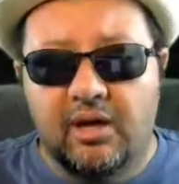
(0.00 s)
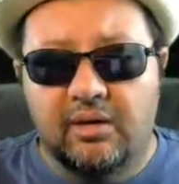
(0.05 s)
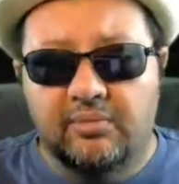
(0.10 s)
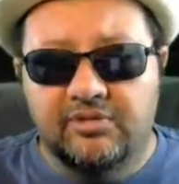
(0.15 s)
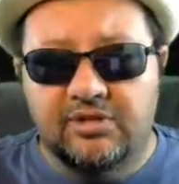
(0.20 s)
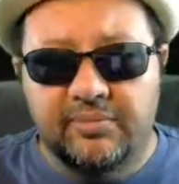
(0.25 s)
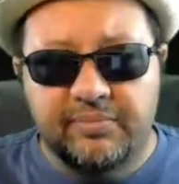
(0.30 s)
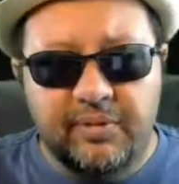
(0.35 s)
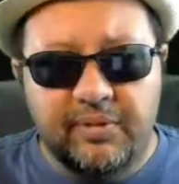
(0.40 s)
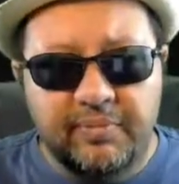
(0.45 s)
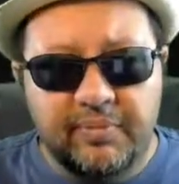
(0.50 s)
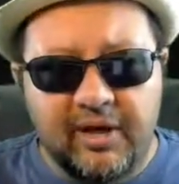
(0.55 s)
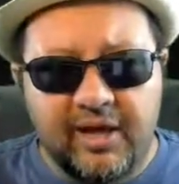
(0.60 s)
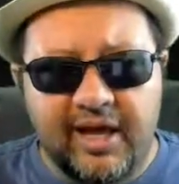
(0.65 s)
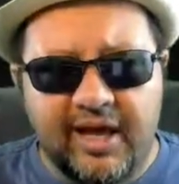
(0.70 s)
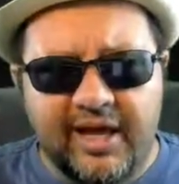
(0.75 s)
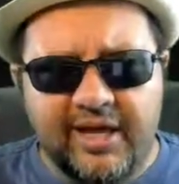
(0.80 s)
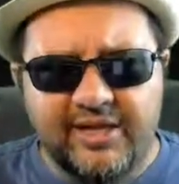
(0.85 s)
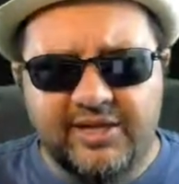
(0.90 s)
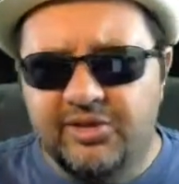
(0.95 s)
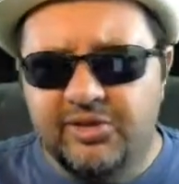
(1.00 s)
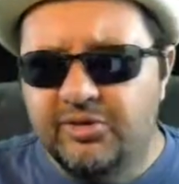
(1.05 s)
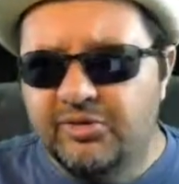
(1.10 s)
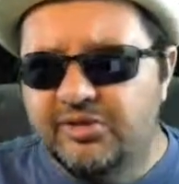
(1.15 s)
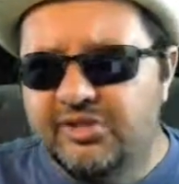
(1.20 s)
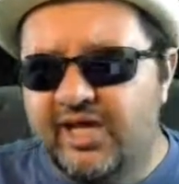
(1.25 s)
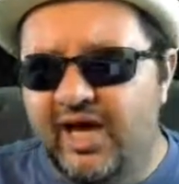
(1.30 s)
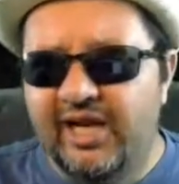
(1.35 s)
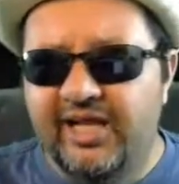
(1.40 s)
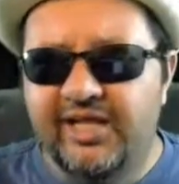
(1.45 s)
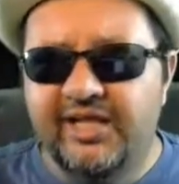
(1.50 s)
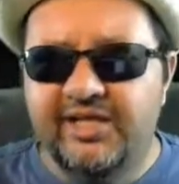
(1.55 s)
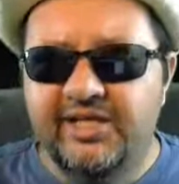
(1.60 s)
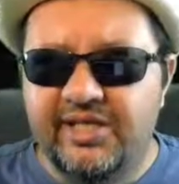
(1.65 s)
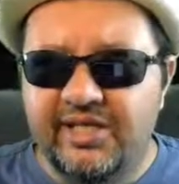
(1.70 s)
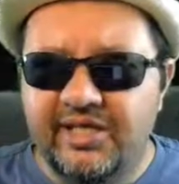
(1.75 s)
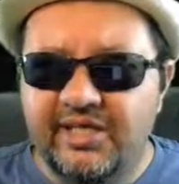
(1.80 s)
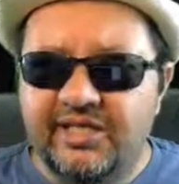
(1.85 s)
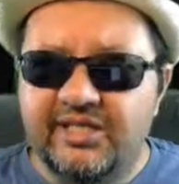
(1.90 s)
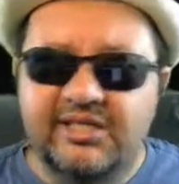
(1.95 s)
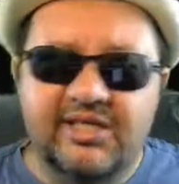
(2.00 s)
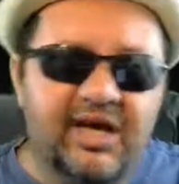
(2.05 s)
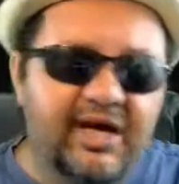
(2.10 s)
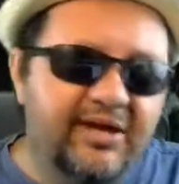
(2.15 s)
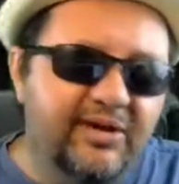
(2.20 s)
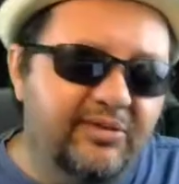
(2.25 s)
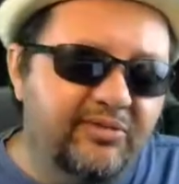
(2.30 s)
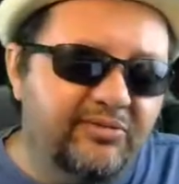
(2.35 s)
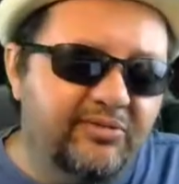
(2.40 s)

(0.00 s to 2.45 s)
Some people like to use LEDs.